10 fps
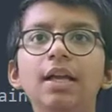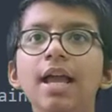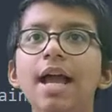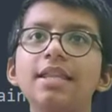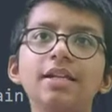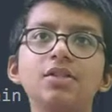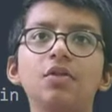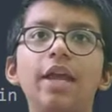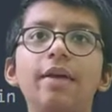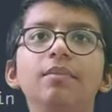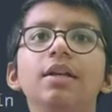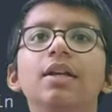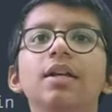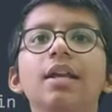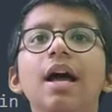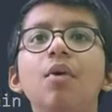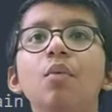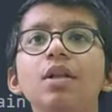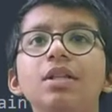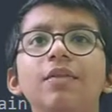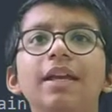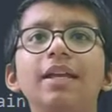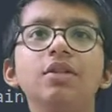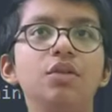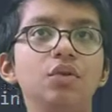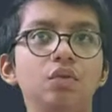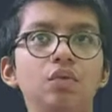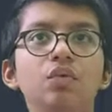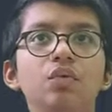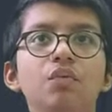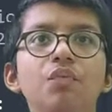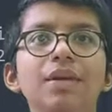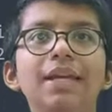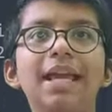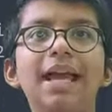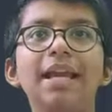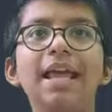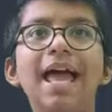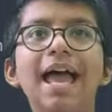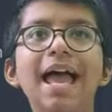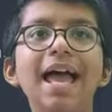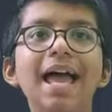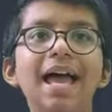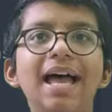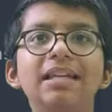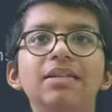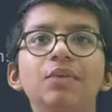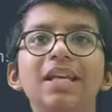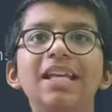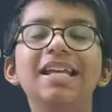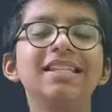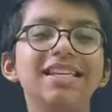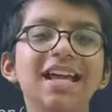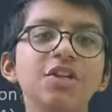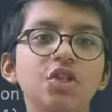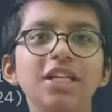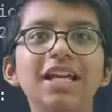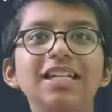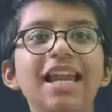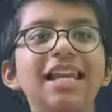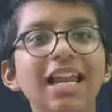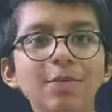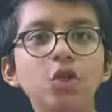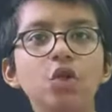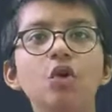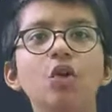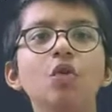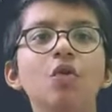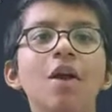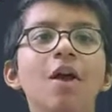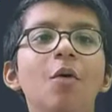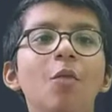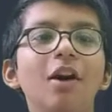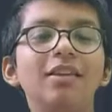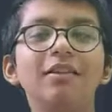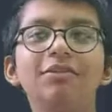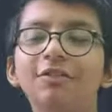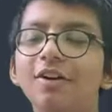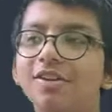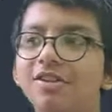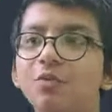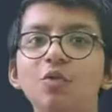I think it's okay. Now what we can do, we can instantiate, and let me show you what the first